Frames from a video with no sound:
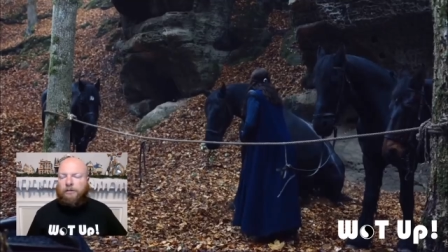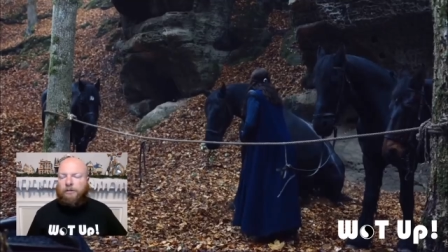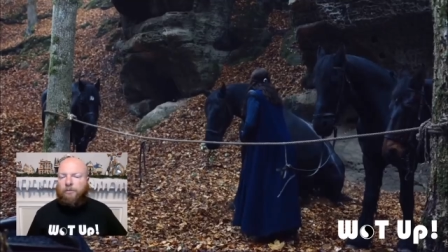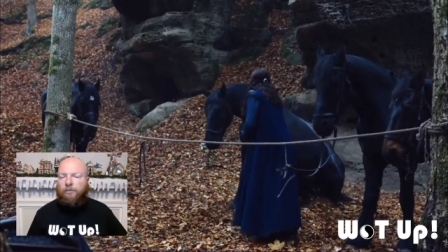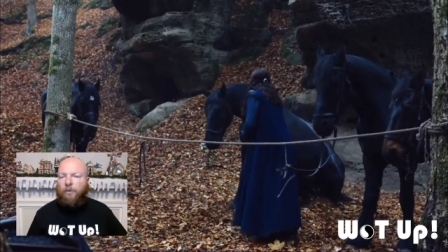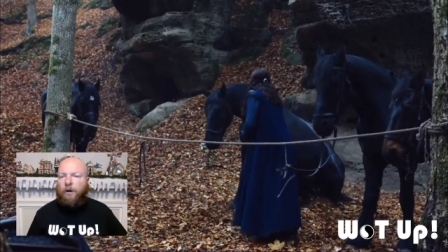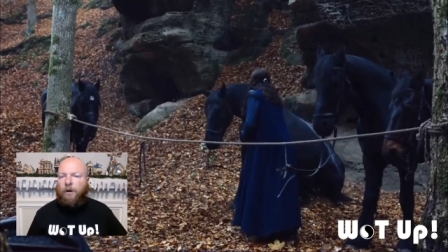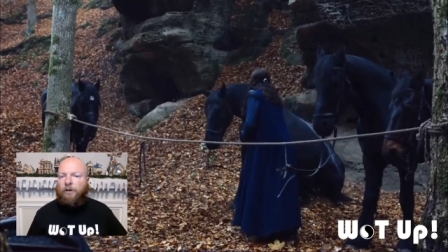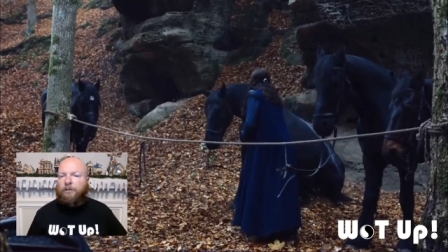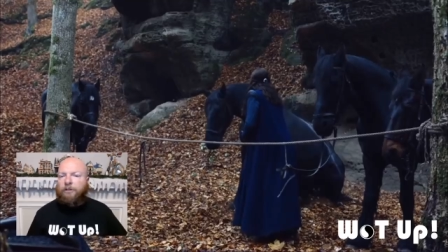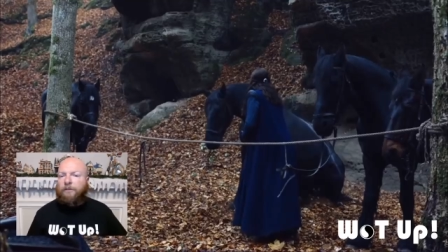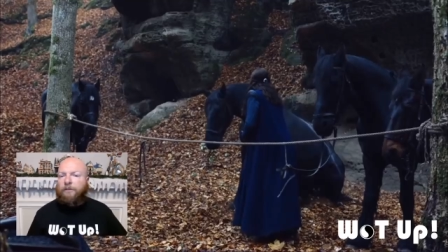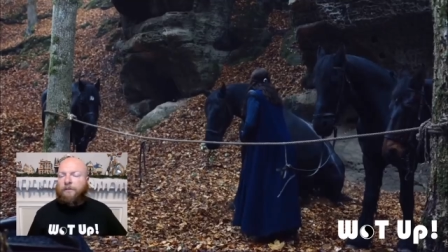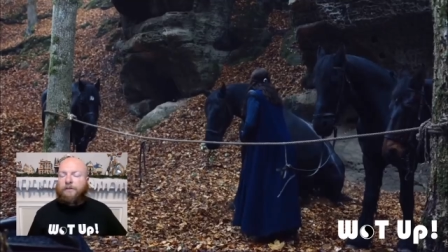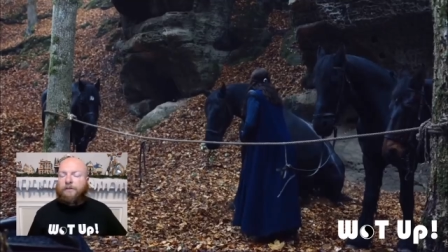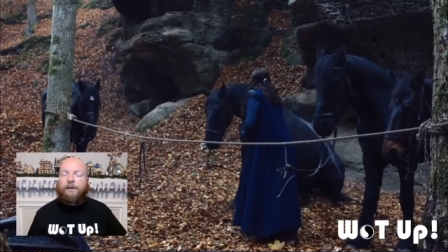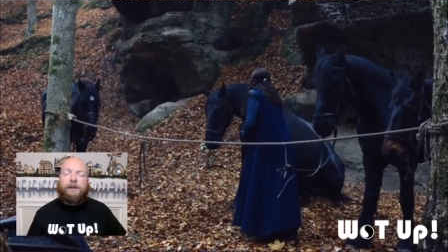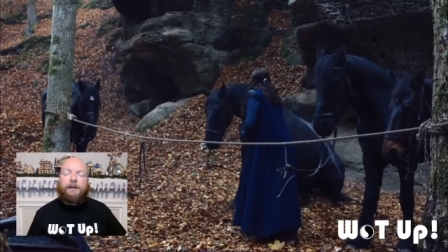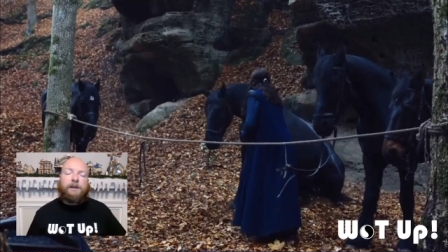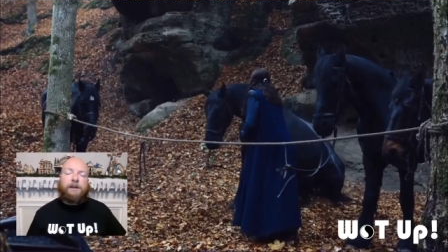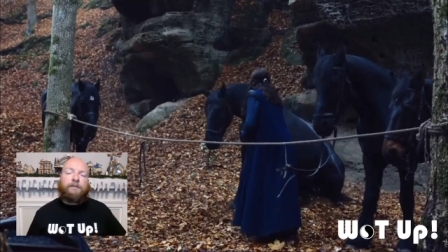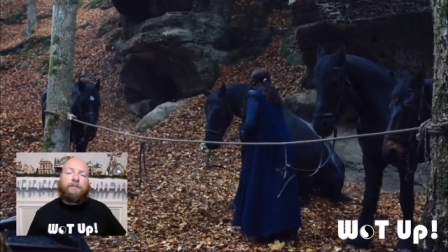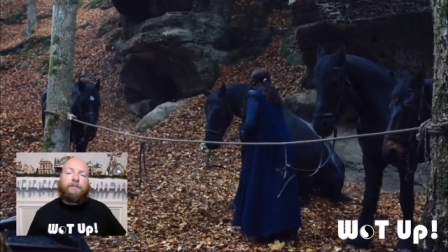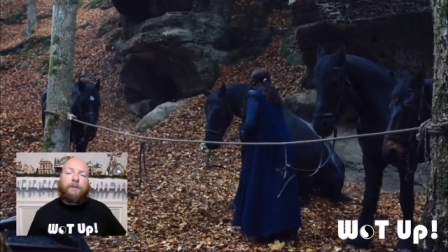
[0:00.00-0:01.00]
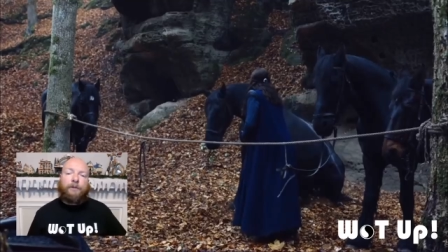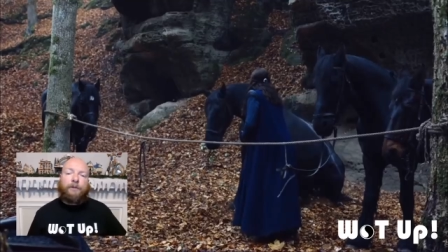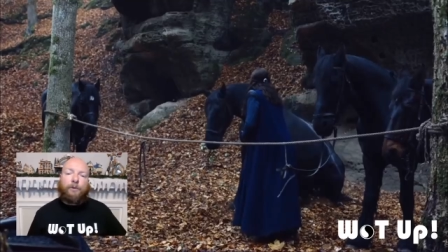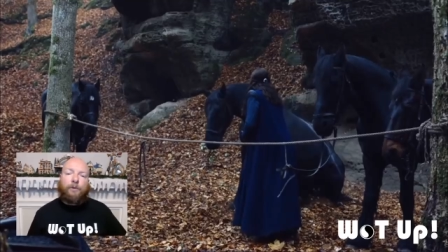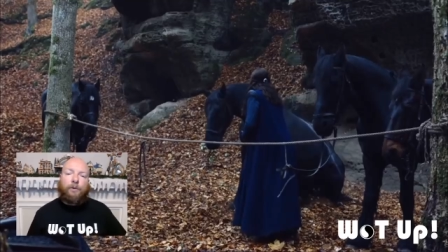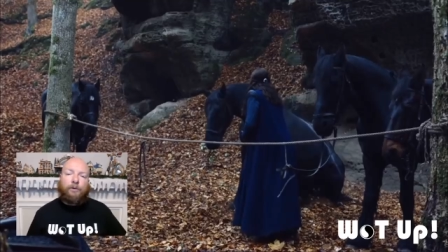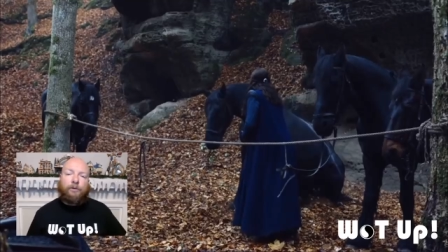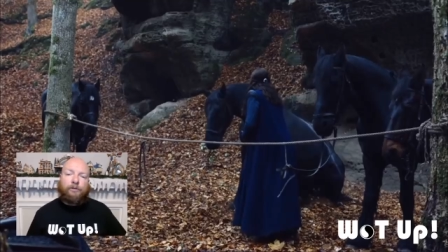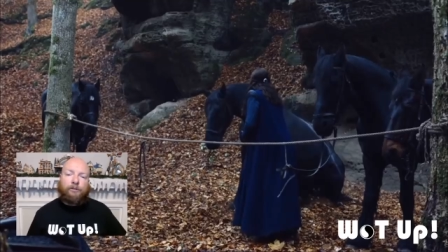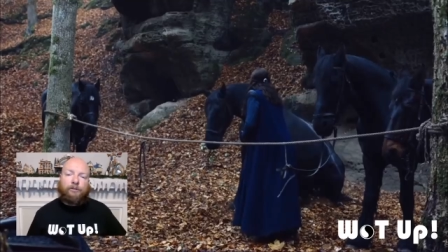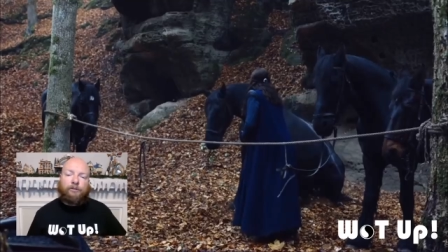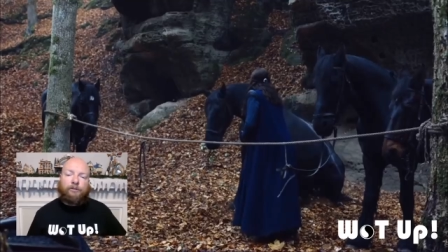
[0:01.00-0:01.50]
wash the fatigue from all the
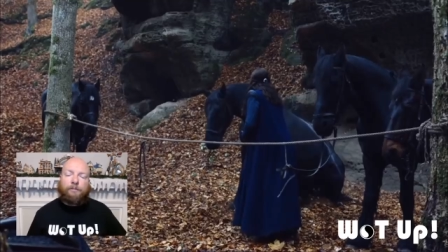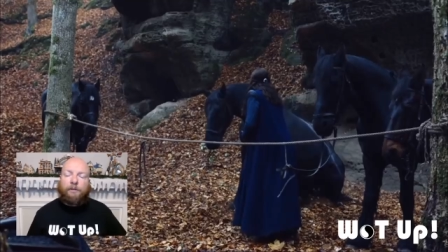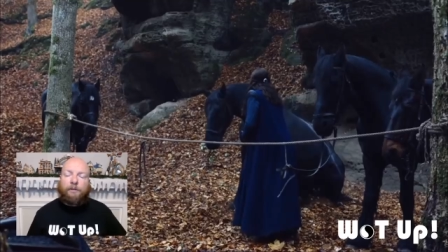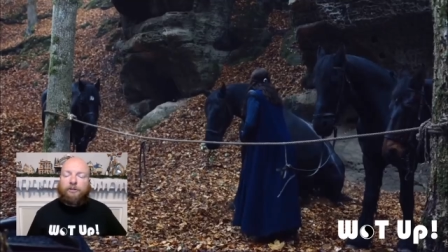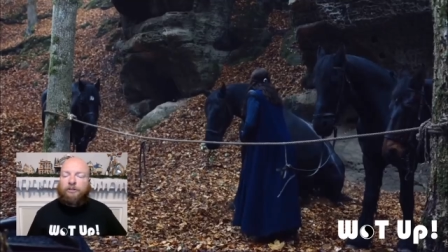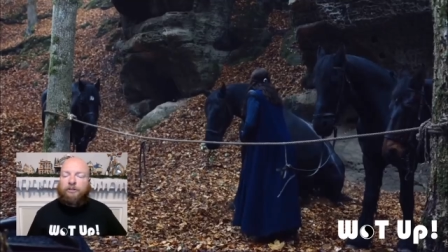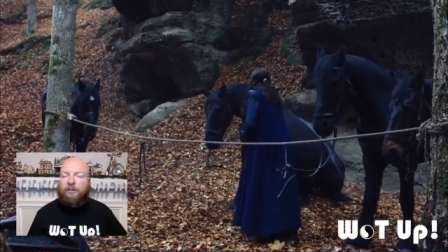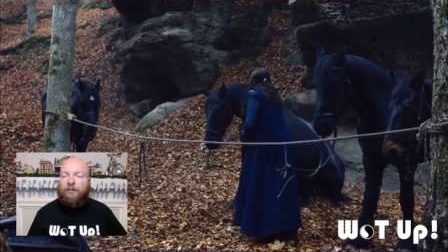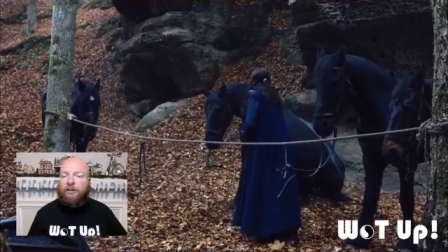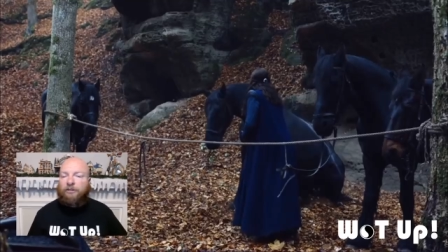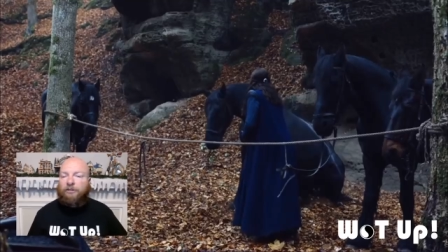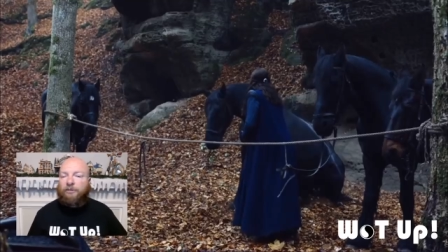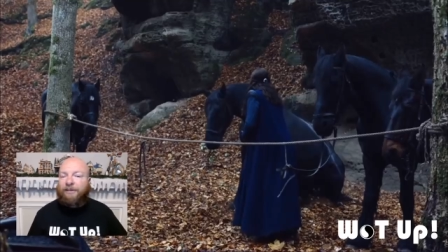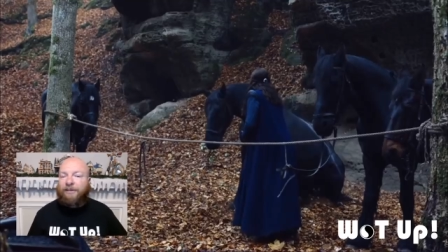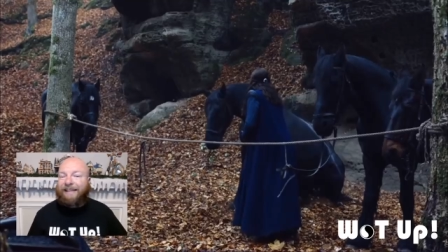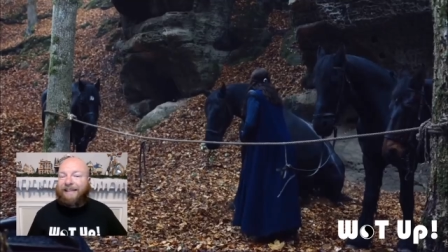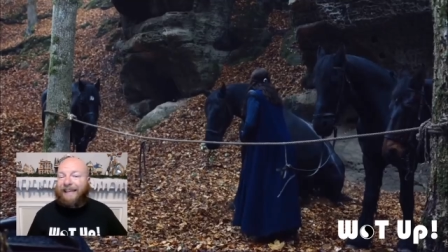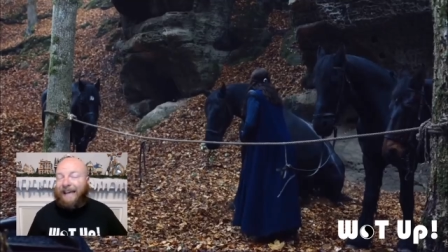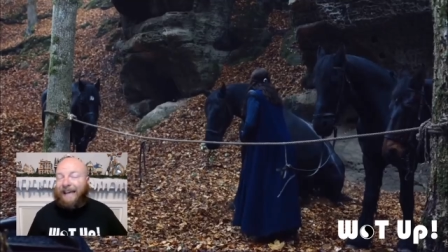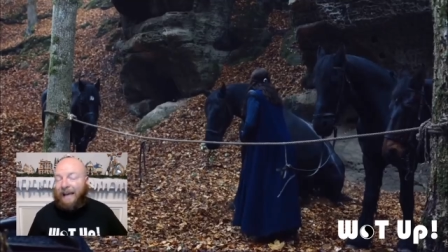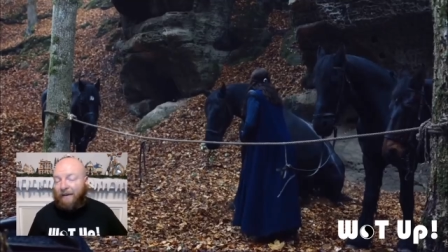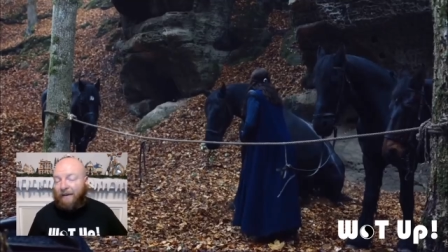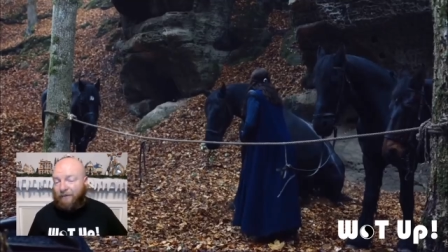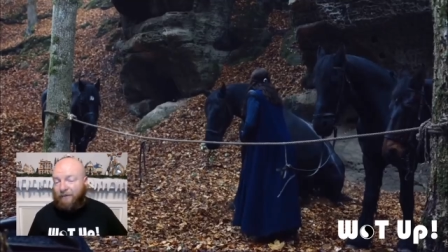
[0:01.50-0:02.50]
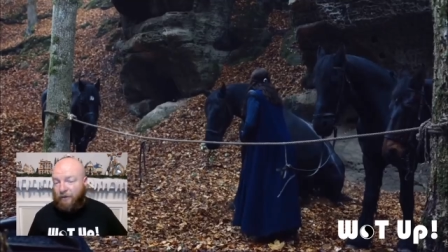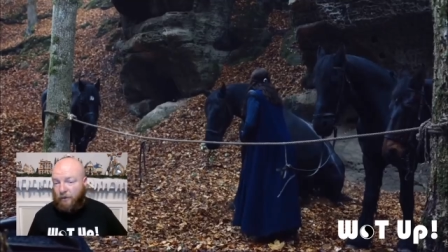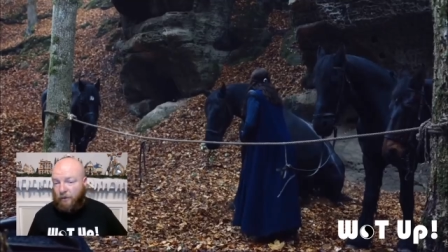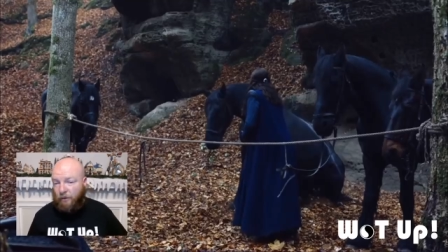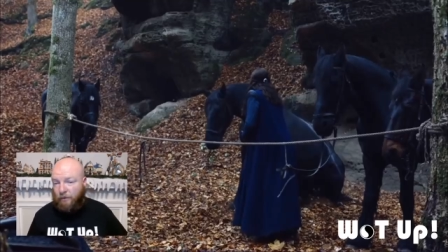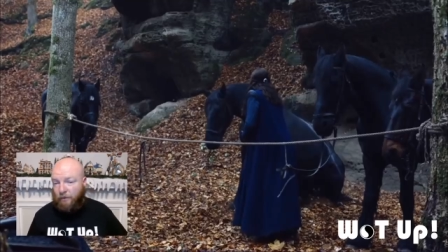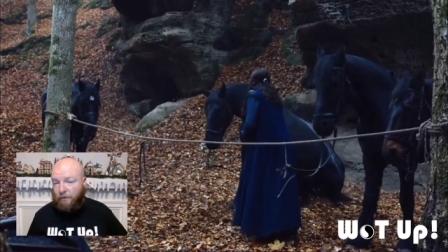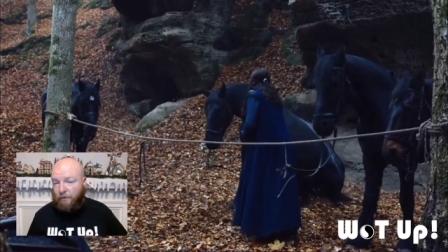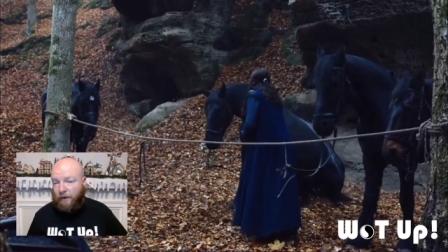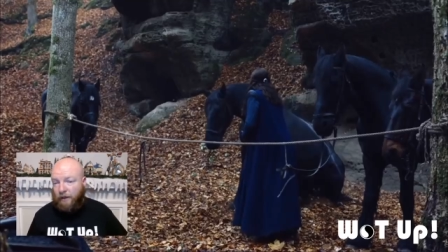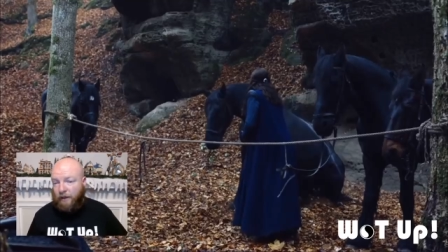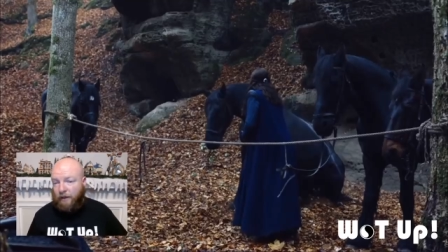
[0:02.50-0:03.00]
horses, but she doesn't really have to
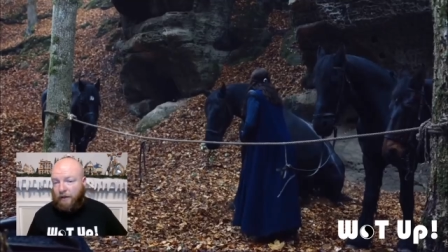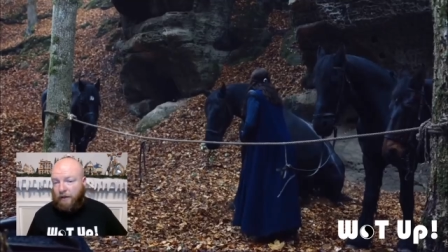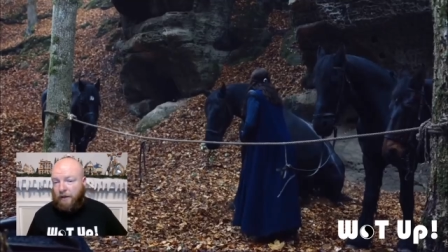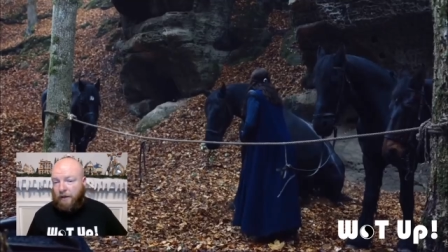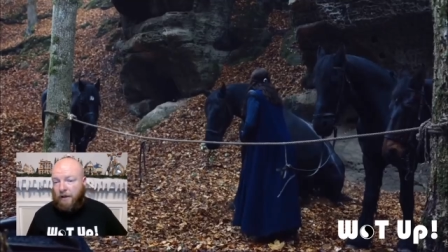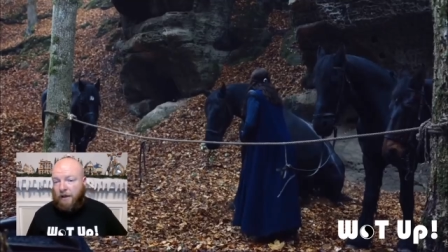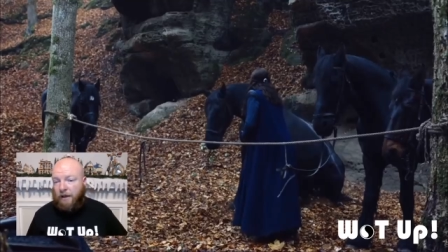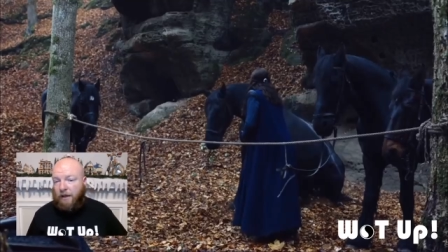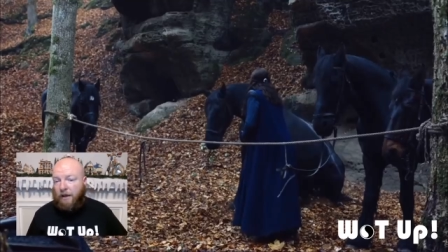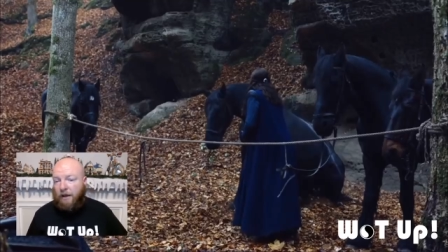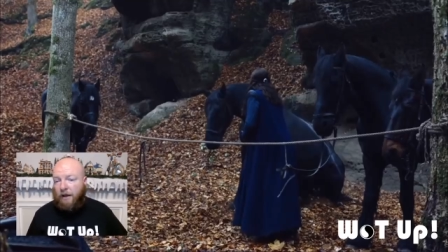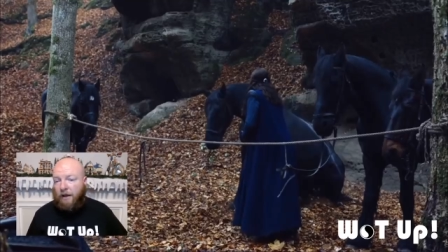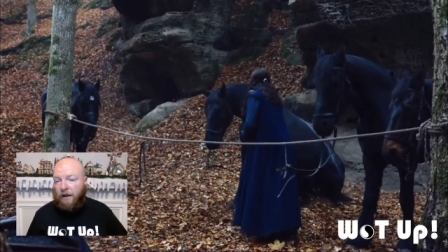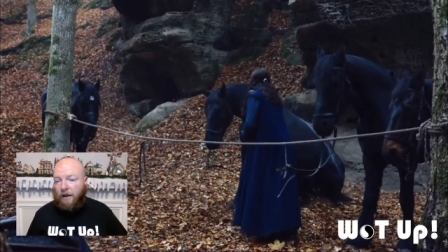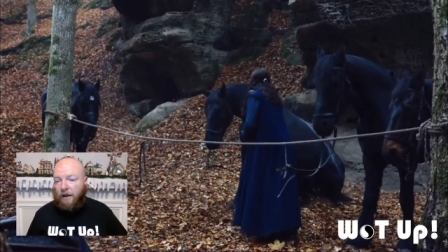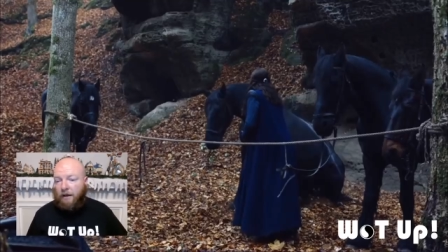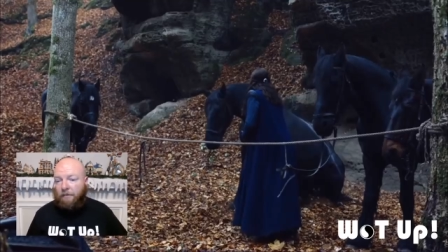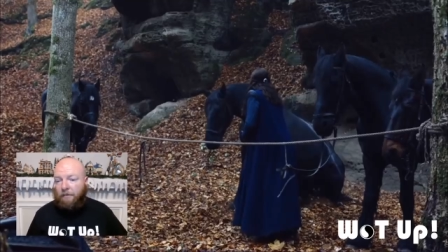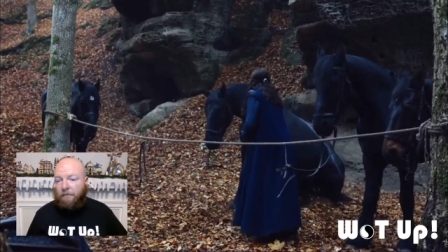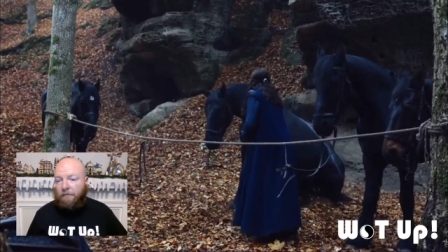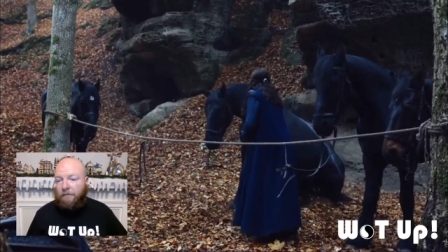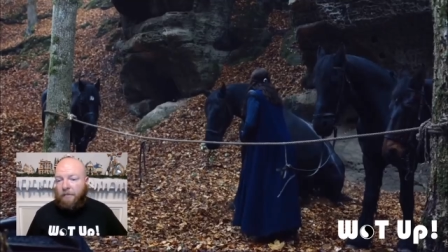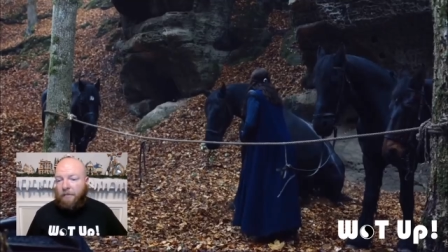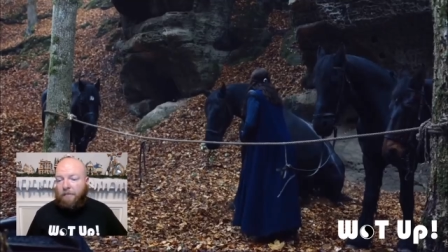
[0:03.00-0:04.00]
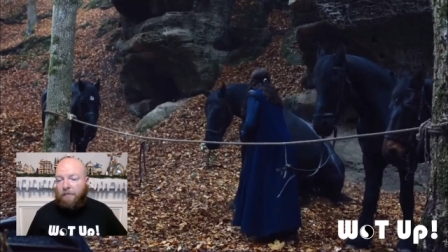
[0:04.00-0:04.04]
with Bella. Um,